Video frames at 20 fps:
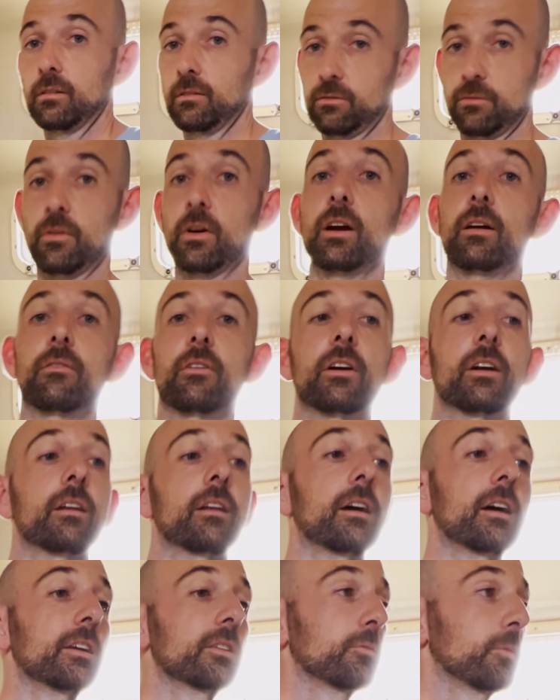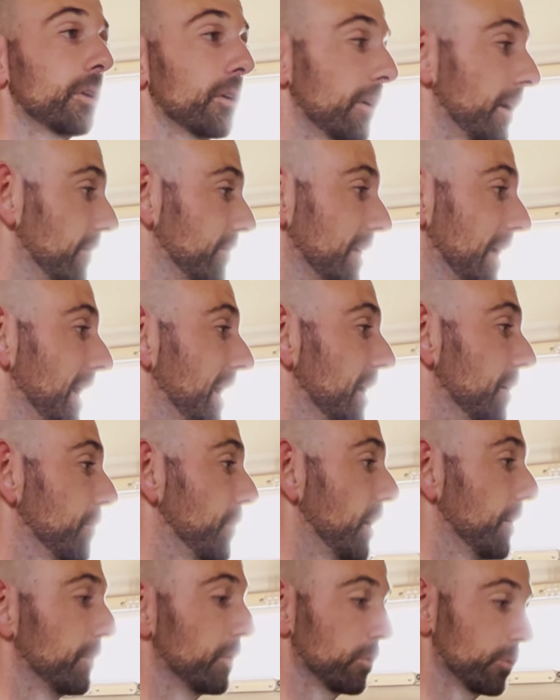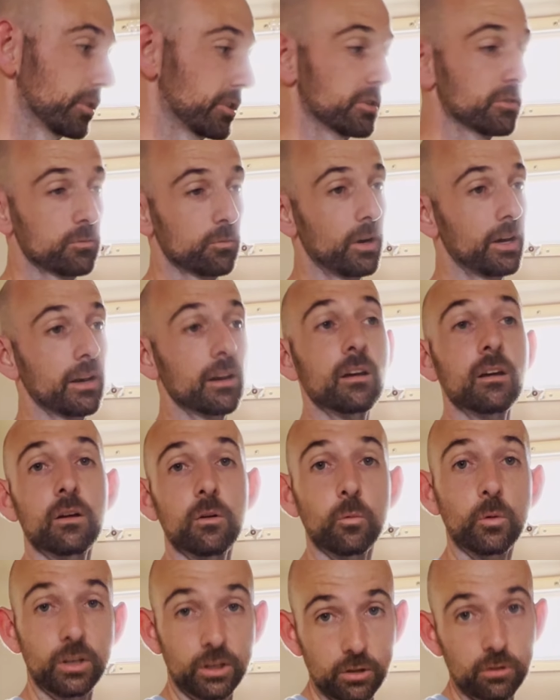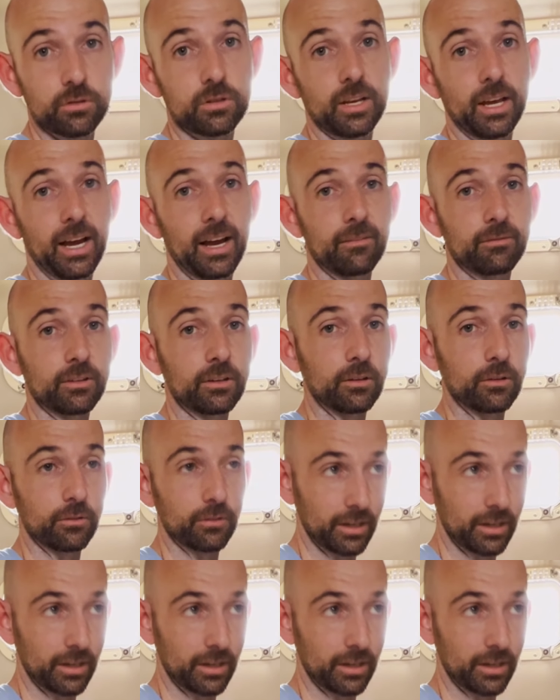It's very, very nice. We don't have to hand pump it, which is what we used to have to do.